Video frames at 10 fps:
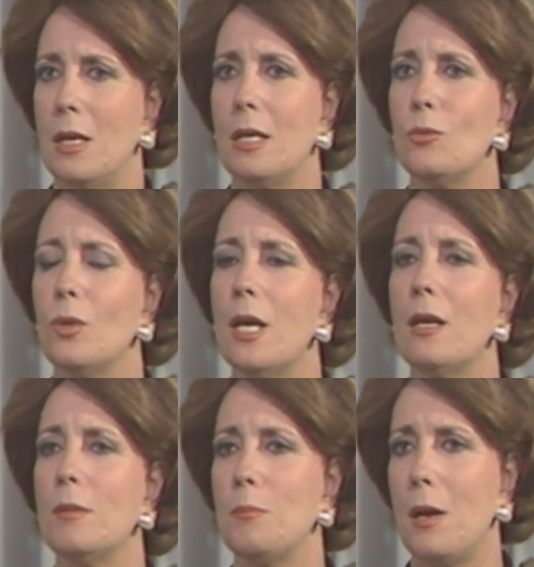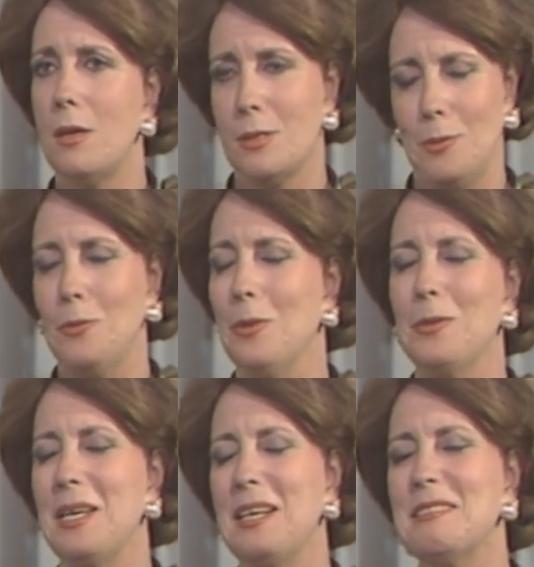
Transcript: and when I pass or when I